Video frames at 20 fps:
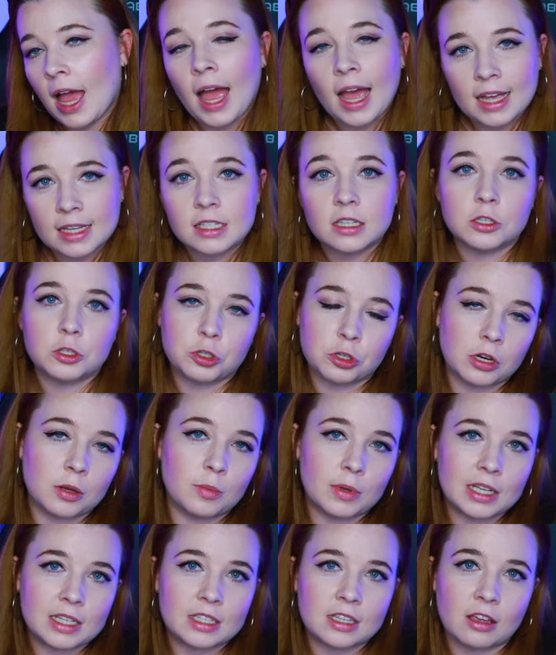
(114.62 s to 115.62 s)
has a
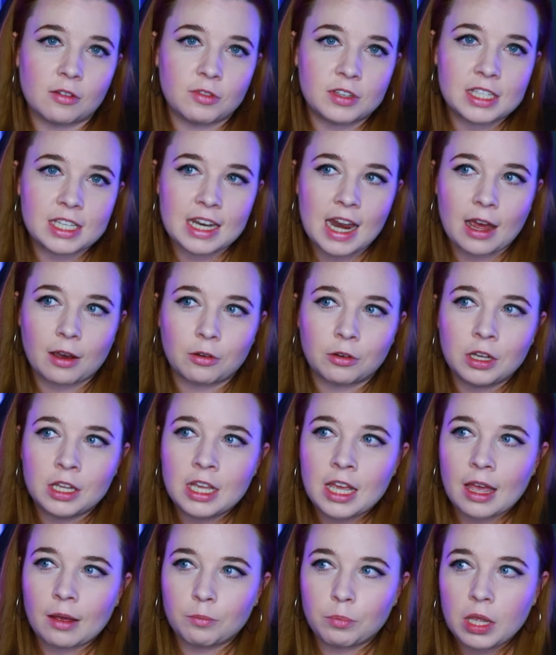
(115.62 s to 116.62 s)
streaming service now,
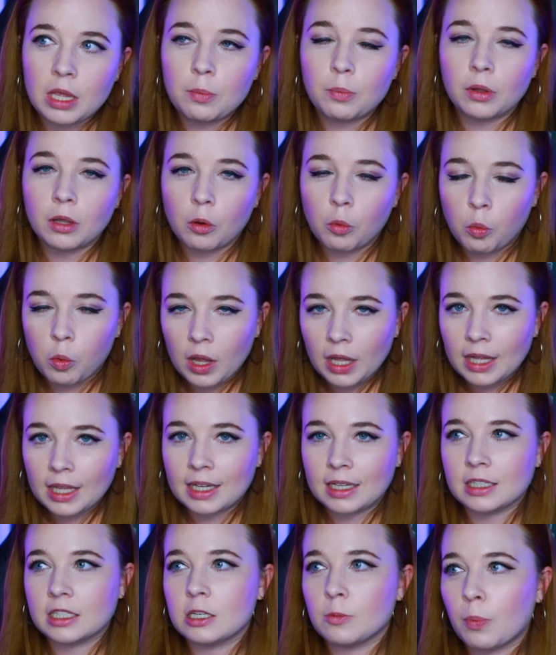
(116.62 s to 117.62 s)
and people are
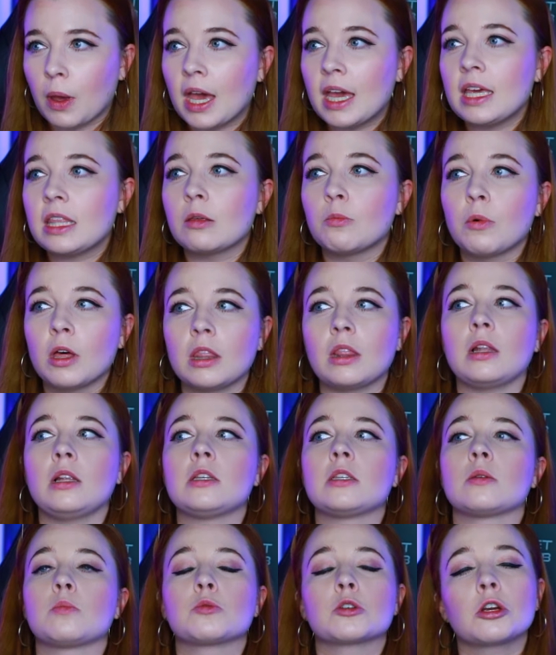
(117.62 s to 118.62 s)
willing to pay the monthly
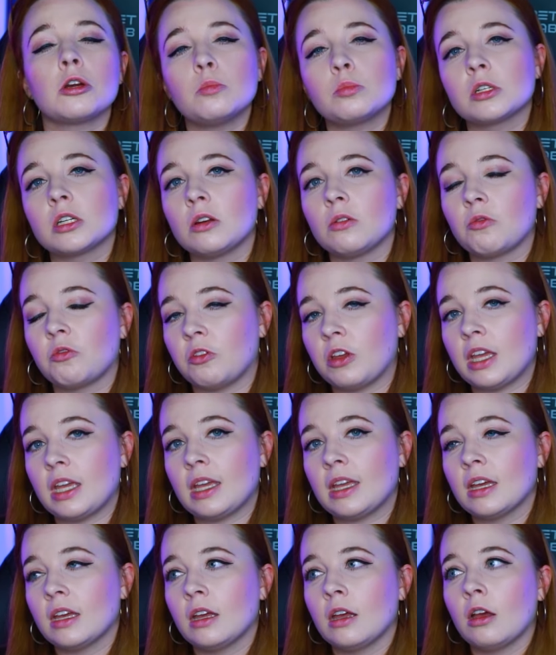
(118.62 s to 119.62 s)
subscription
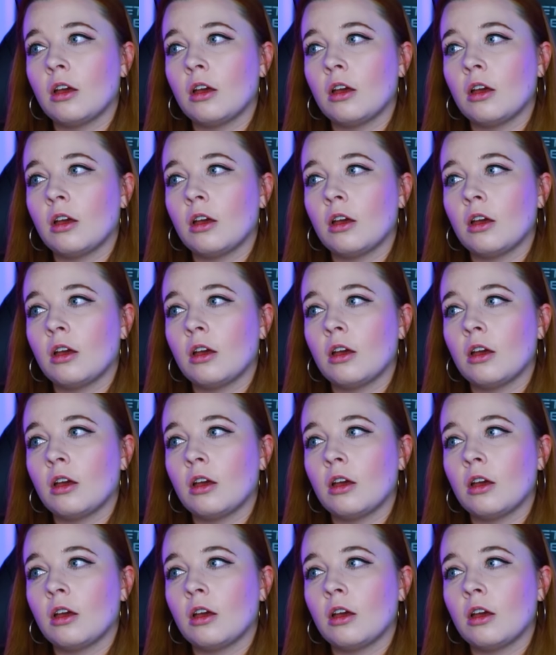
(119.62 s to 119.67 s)
fee